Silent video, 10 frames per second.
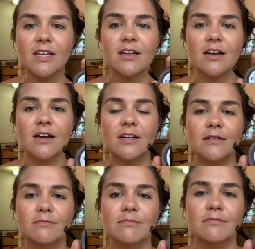I
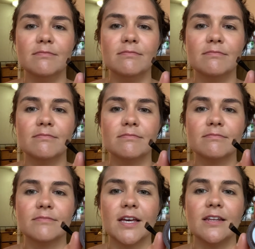
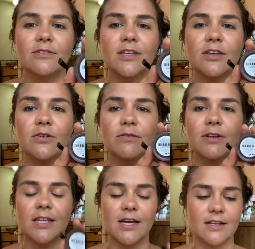don't think you can
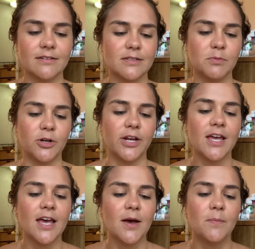read that blurry,
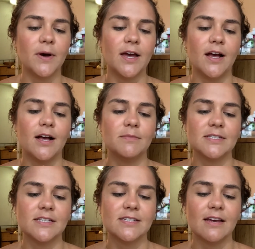but it's
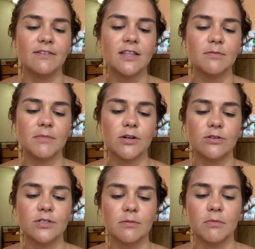the Savvy
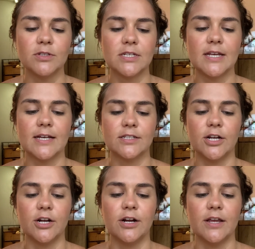Minerals
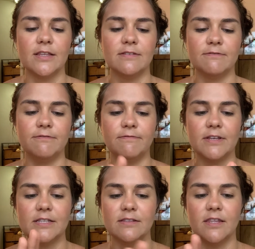Multitasker. It's
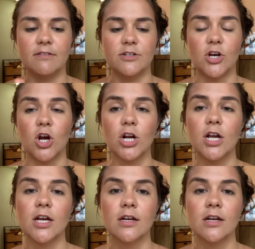the dark.